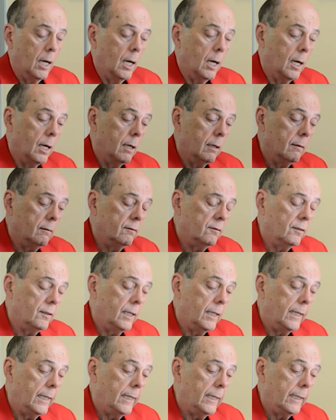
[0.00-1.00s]
of
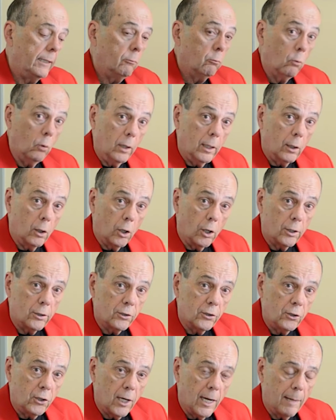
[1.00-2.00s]
a Royal
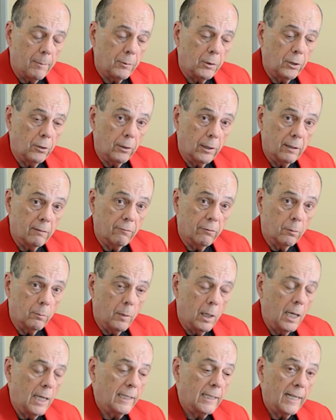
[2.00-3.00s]
Arch chapter in
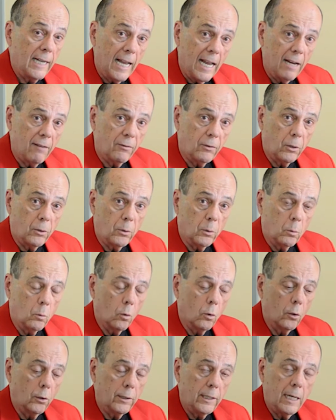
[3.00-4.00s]
Vermont, and after the
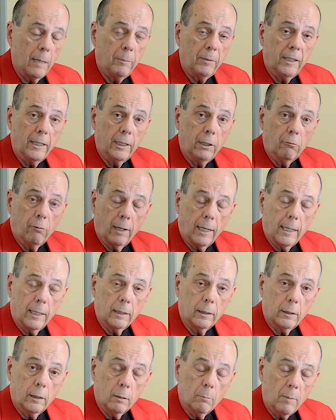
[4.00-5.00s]
war, deputy
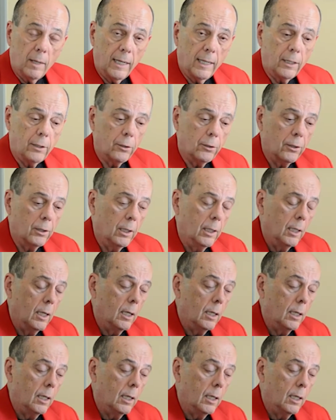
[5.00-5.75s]
grand commander